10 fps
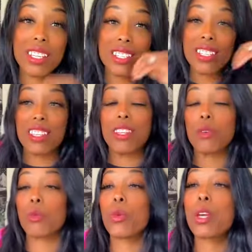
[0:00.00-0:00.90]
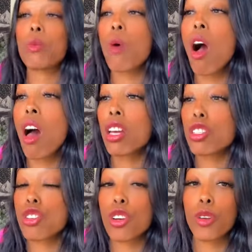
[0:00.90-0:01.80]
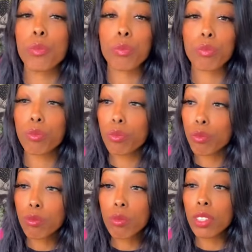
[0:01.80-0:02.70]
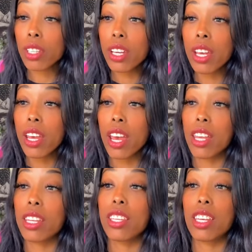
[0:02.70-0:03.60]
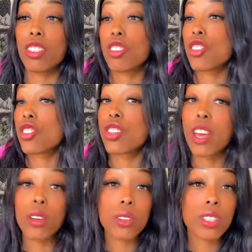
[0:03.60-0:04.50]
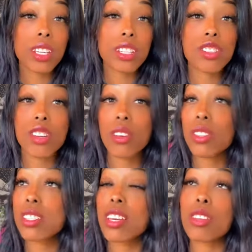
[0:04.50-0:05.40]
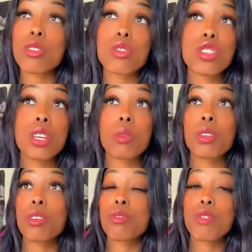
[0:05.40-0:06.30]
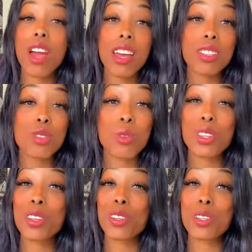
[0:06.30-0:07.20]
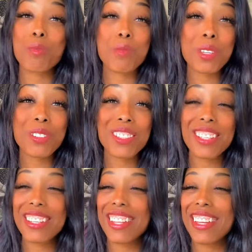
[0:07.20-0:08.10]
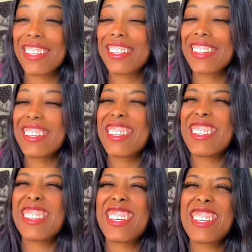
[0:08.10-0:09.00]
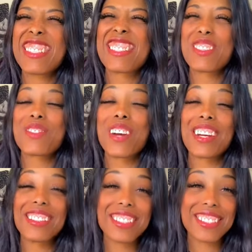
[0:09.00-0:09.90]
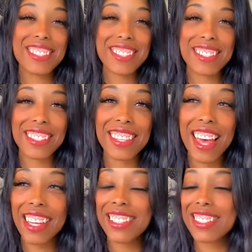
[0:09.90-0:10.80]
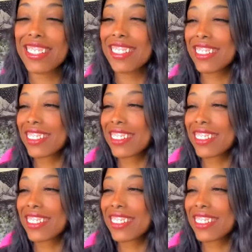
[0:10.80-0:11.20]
with this in the rewatch or anything, just share this energy with your friends, with your community. They need this awareness, this light.